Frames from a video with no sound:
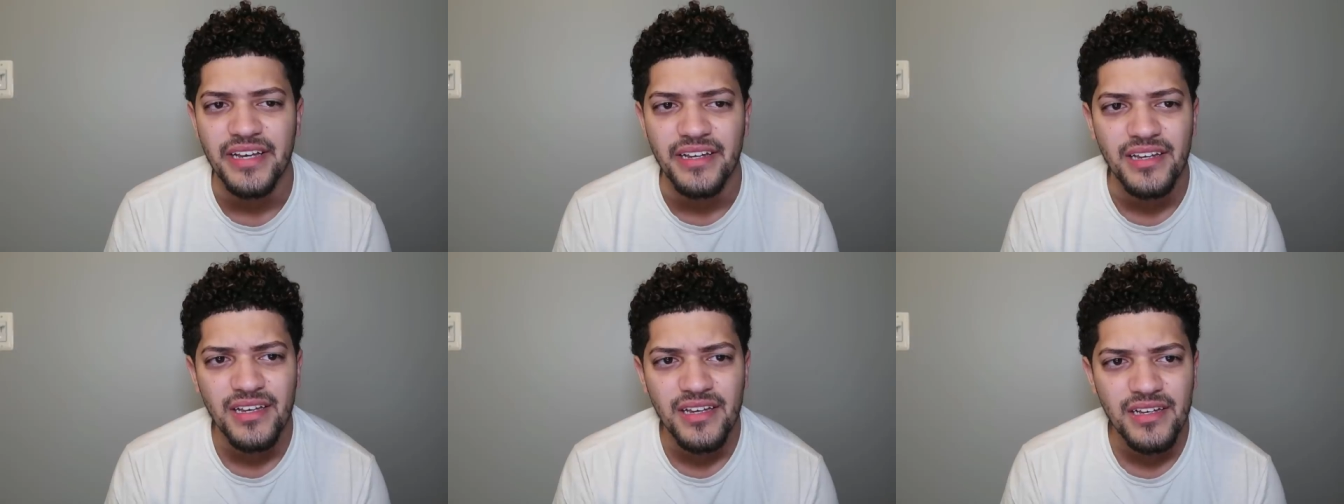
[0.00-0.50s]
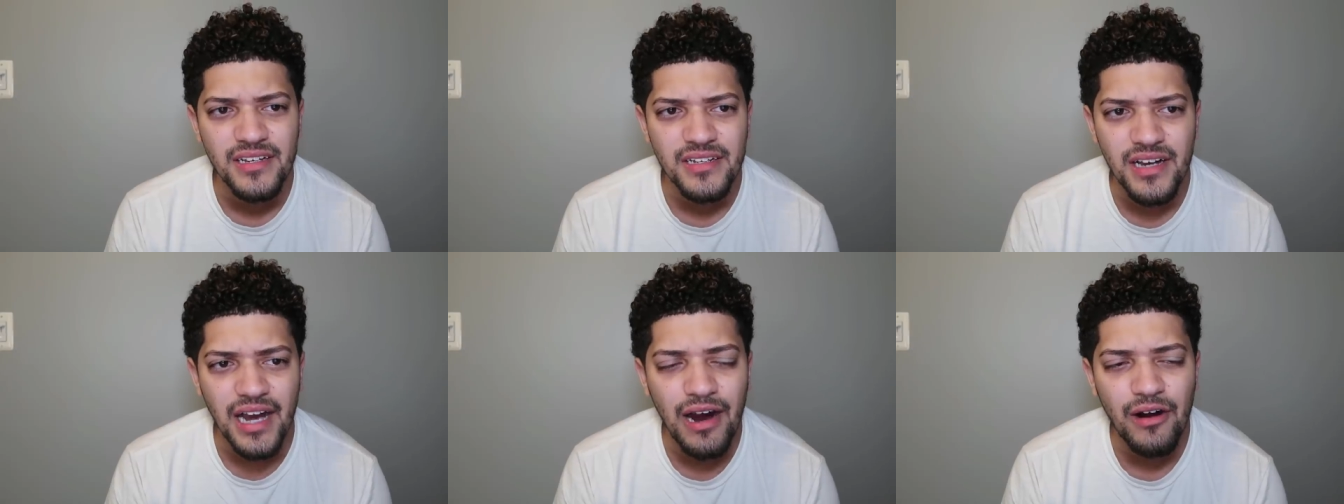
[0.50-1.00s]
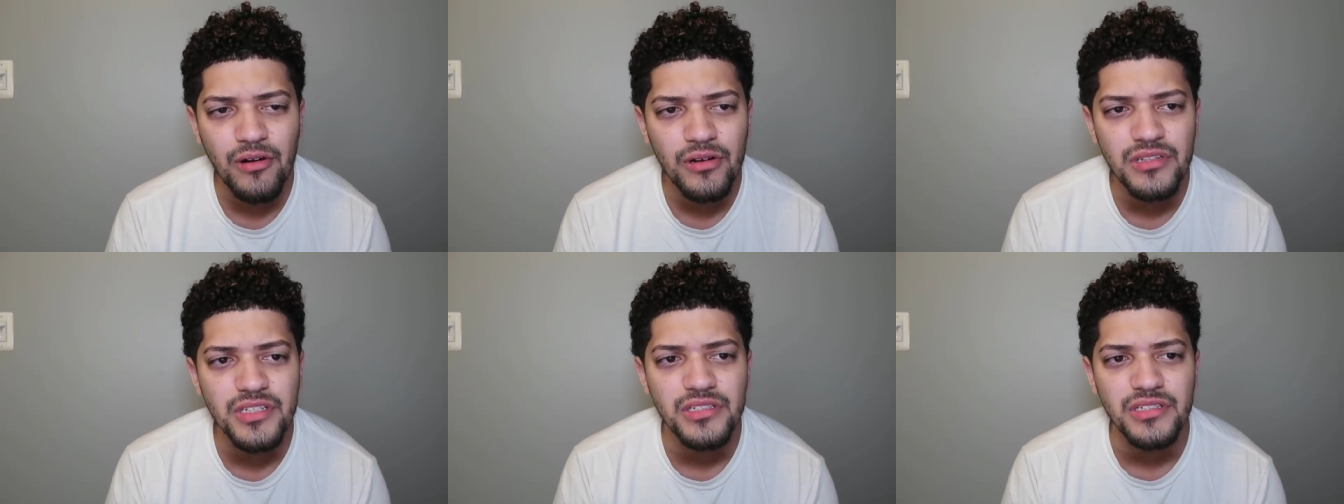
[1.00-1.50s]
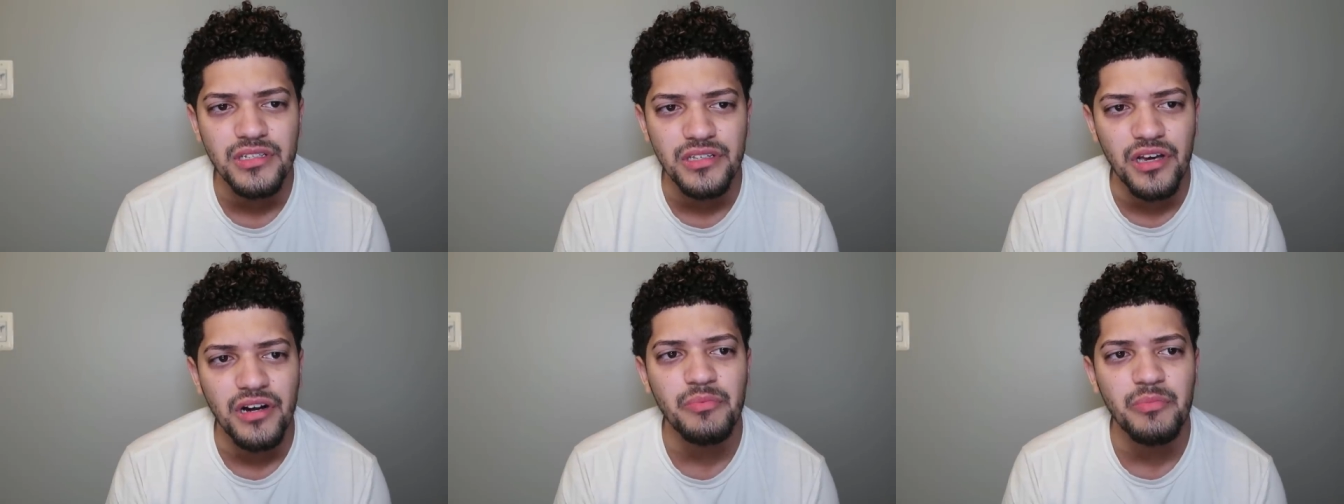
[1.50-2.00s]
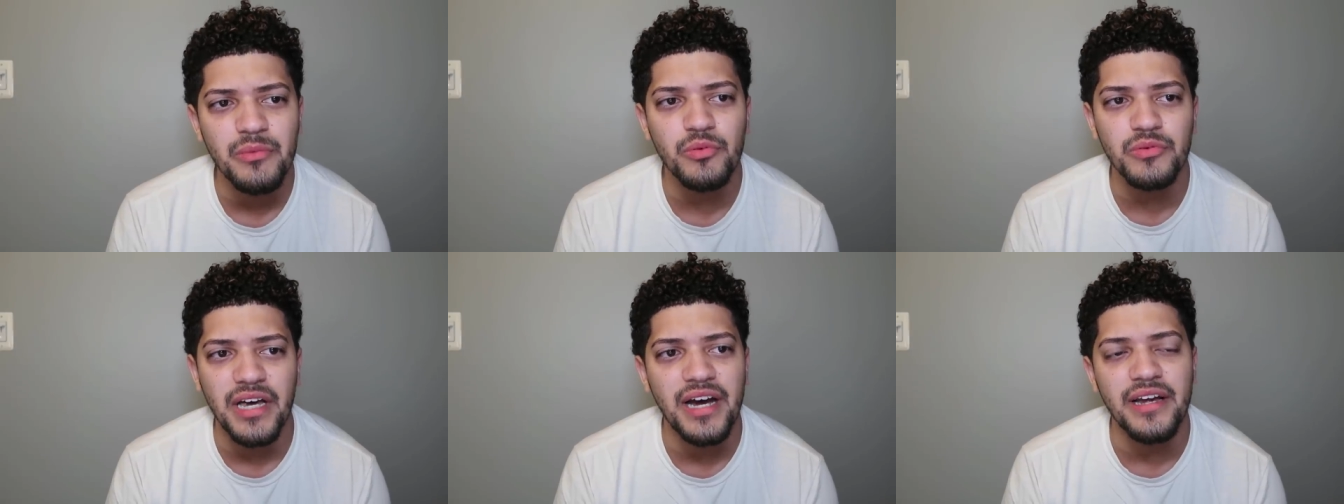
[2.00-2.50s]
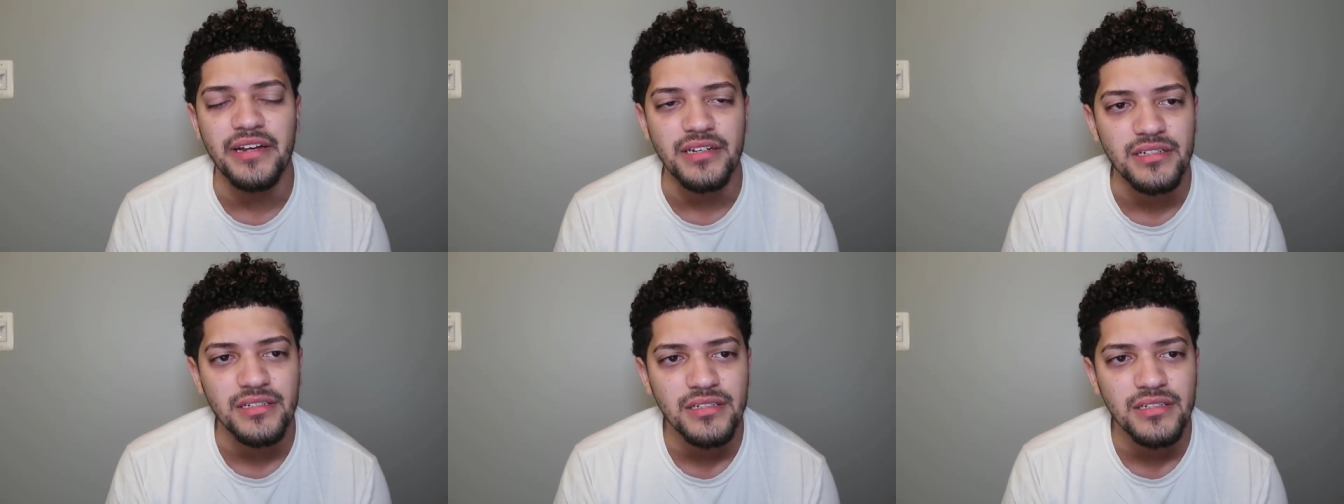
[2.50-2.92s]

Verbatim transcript: Like, how are all these young people dying?